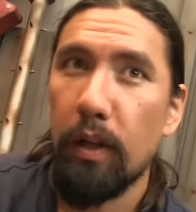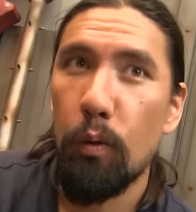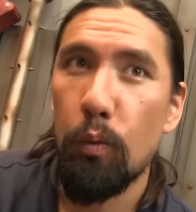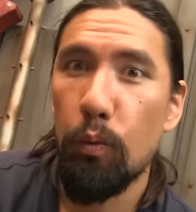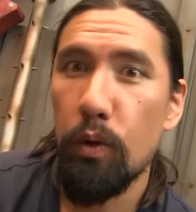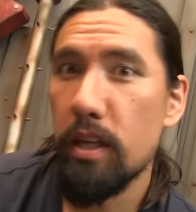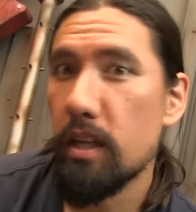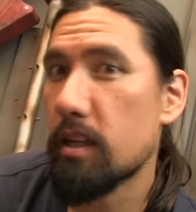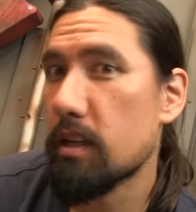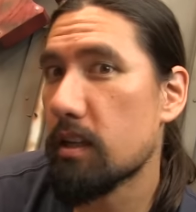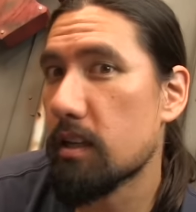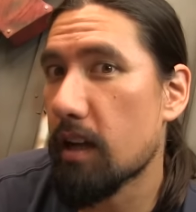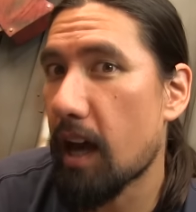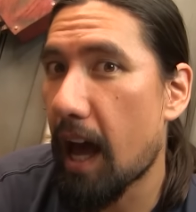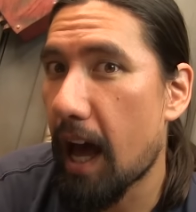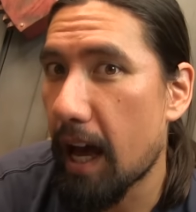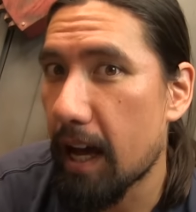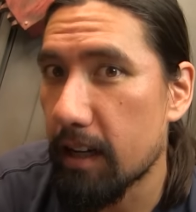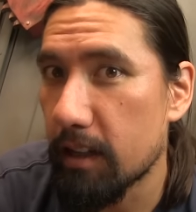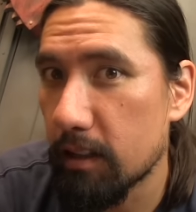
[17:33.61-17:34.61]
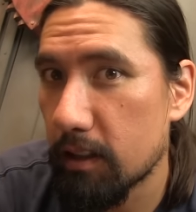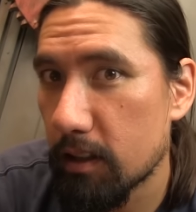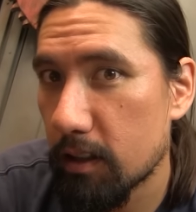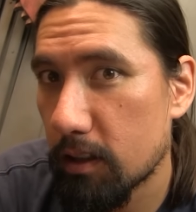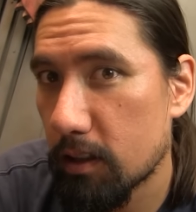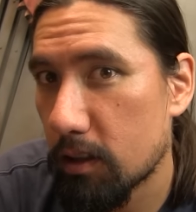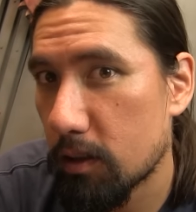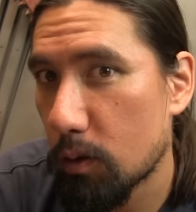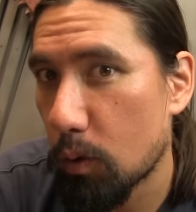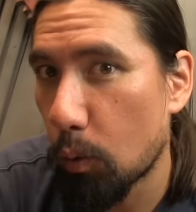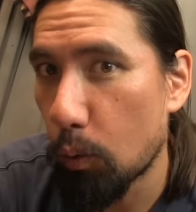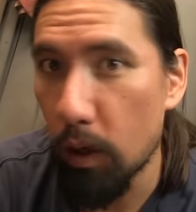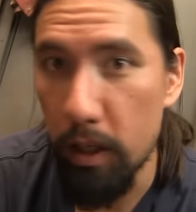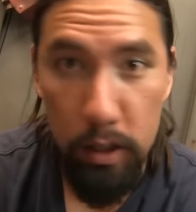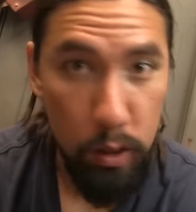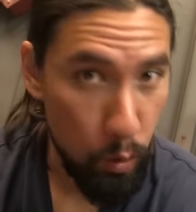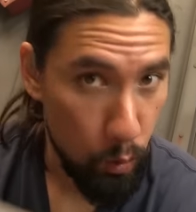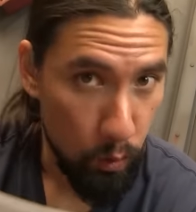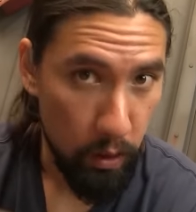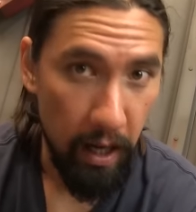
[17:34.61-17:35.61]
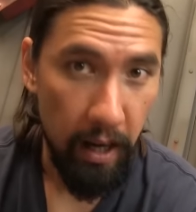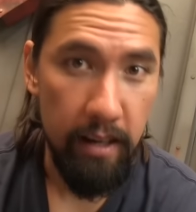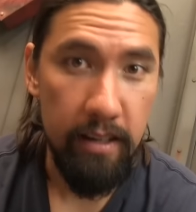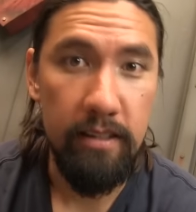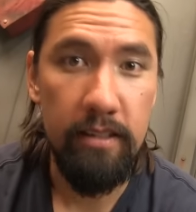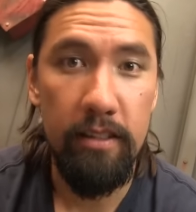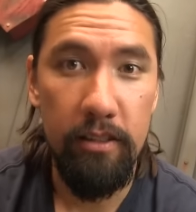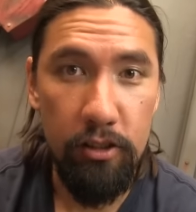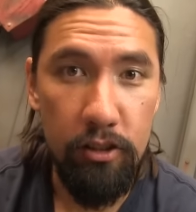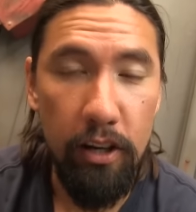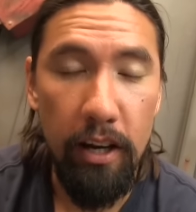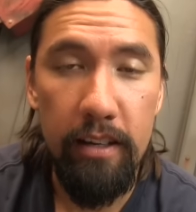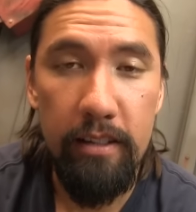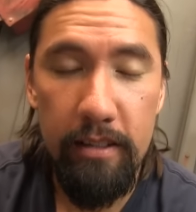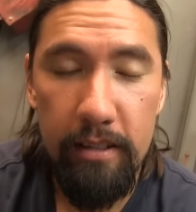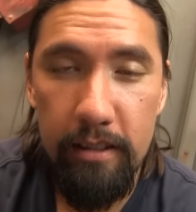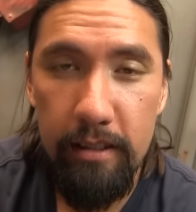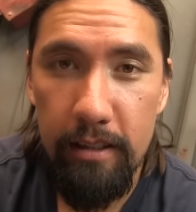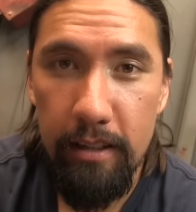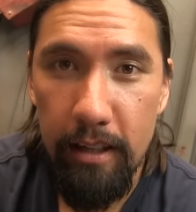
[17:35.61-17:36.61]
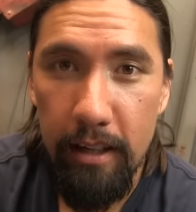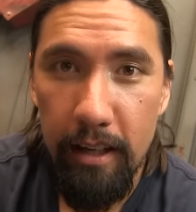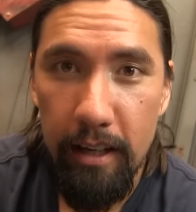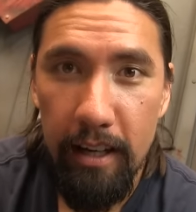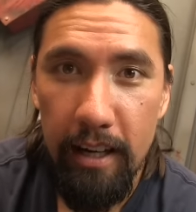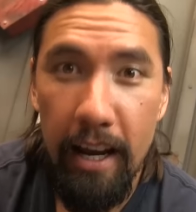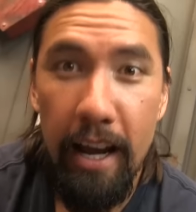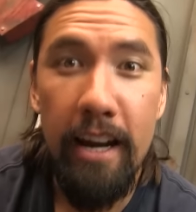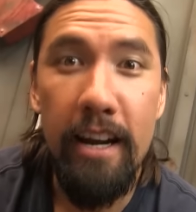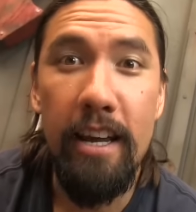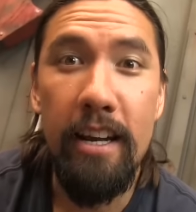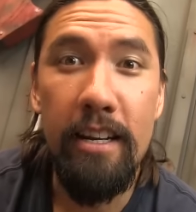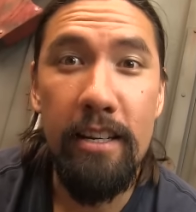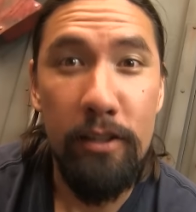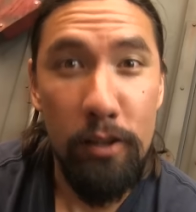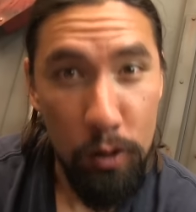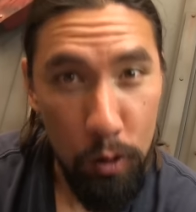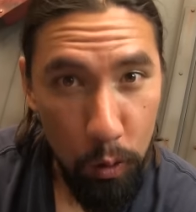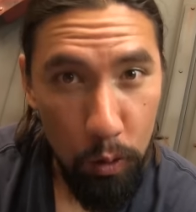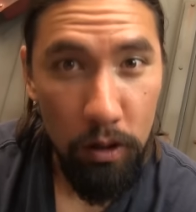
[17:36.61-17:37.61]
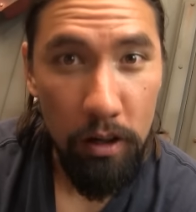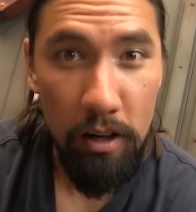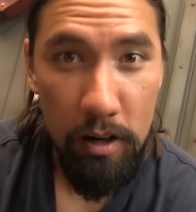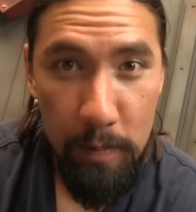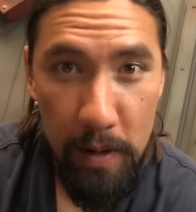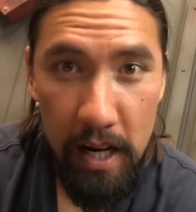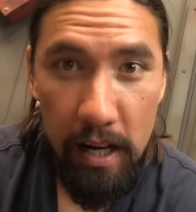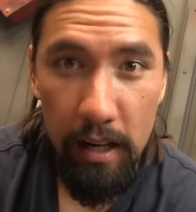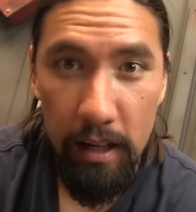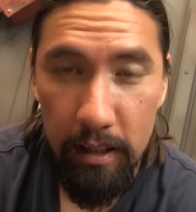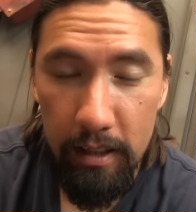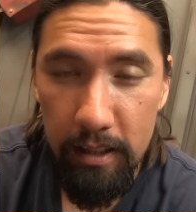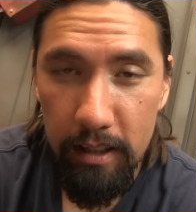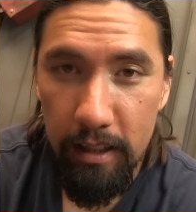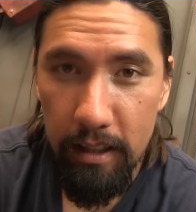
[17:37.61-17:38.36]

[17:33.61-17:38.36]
we add what you guys suggest, and it is your army.